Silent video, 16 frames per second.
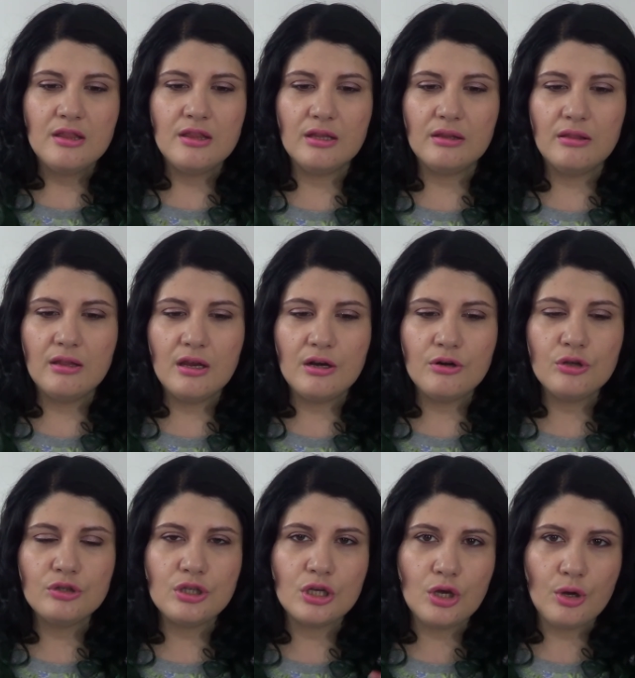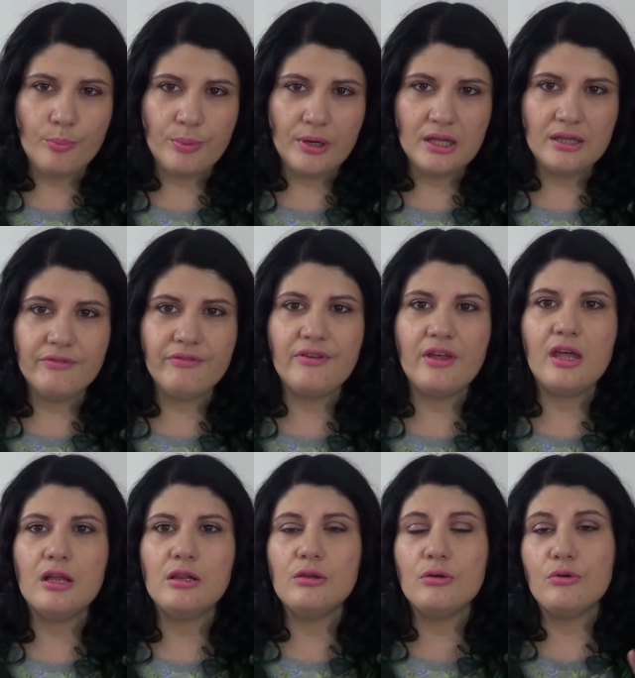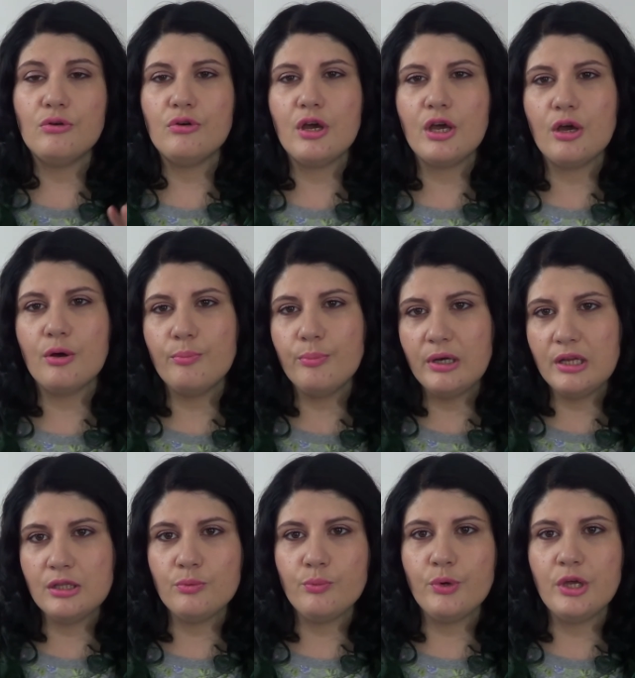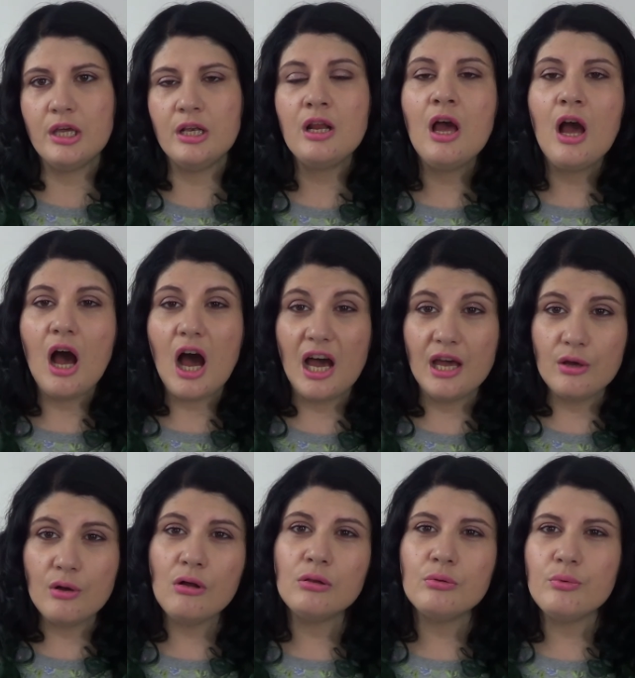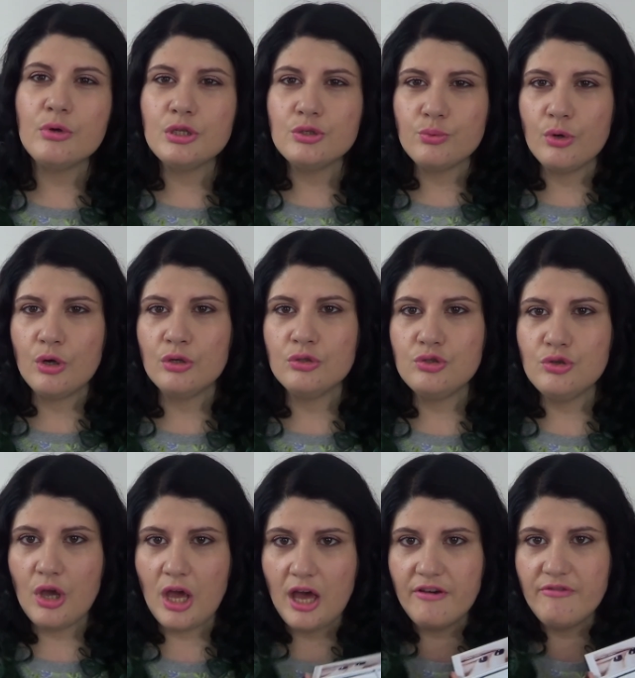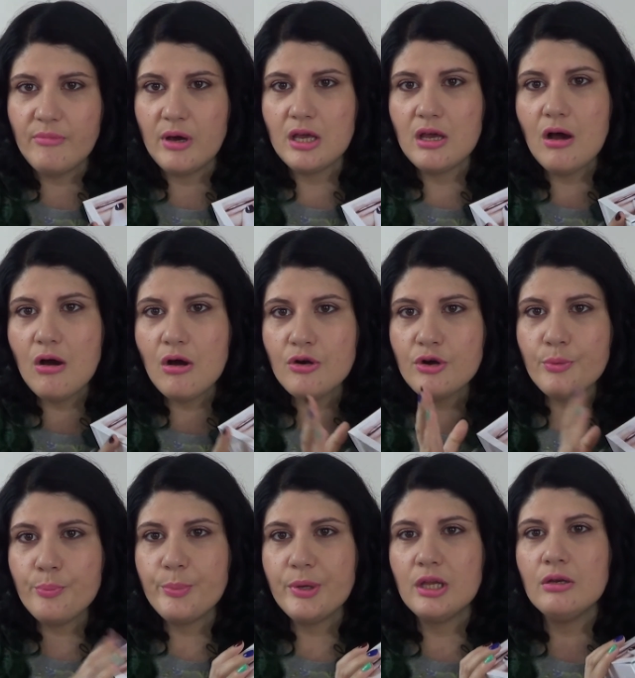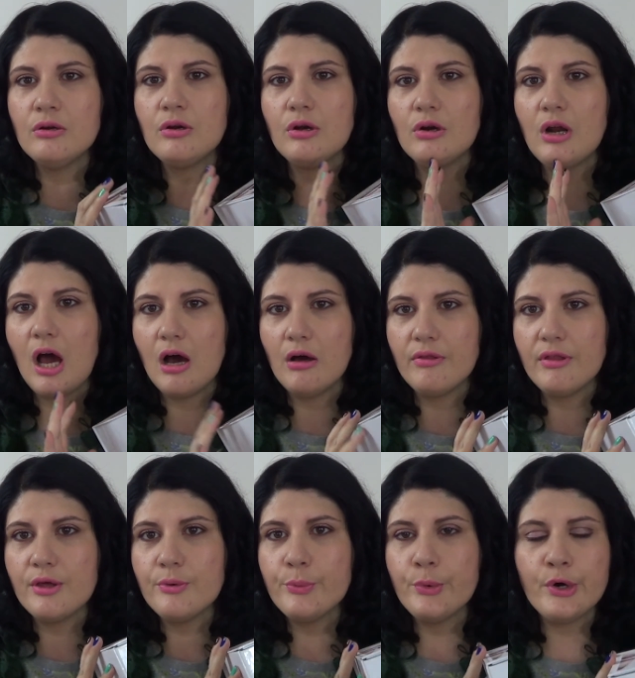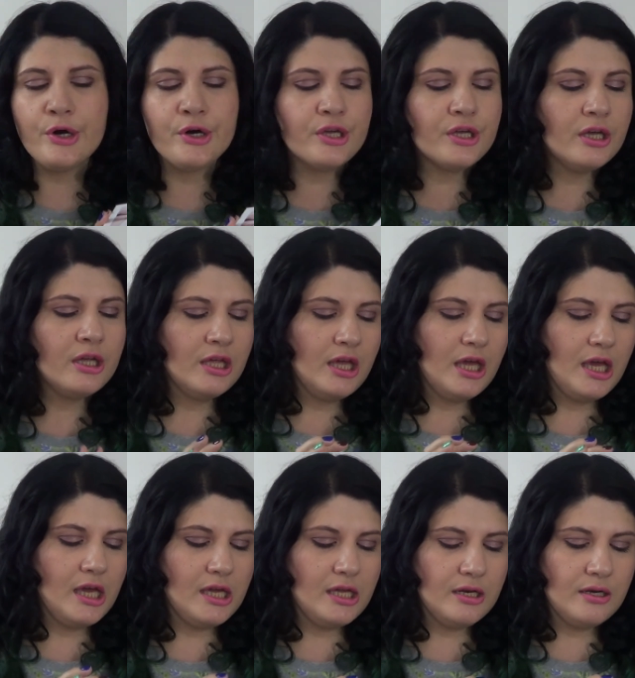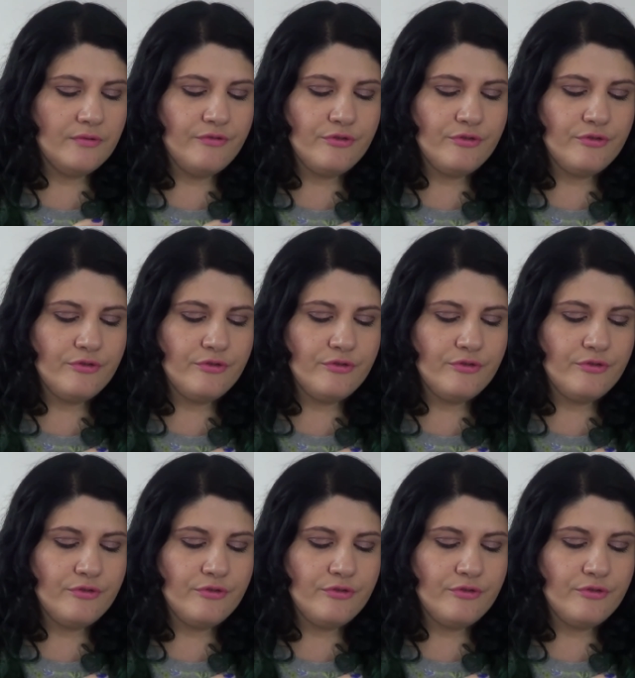that they are not a complete fail or a complete win, I always want to have my own opinion on how they work. And